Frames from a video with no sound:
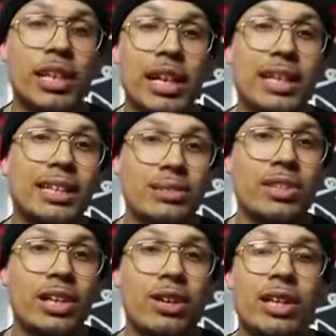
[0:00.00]
In this
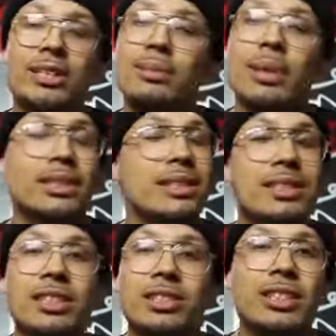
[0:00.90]
video, it's
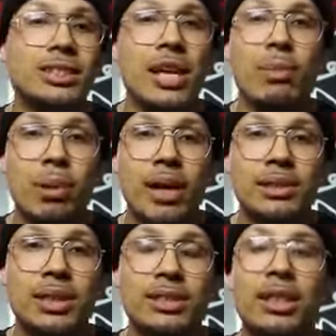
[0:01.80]
essentially the same
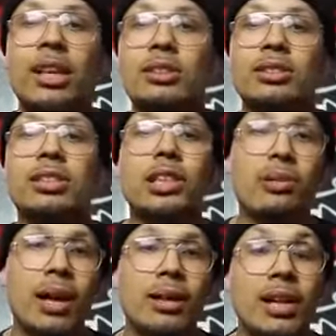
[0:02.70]
process, so stick
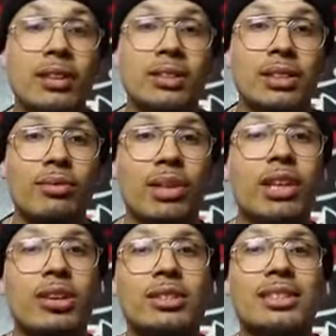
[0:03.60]
around later into the
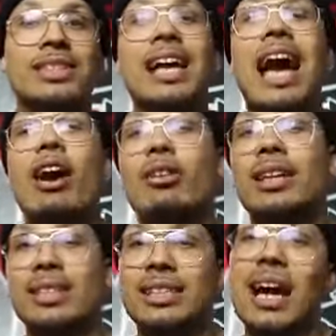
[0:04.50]
video to see how the
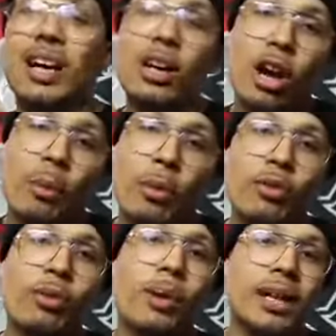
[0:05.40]
exact
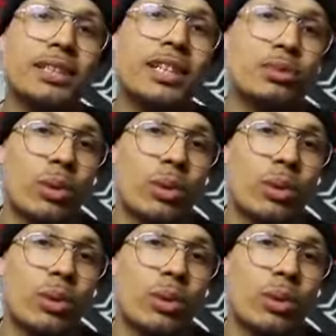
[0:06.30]
approval process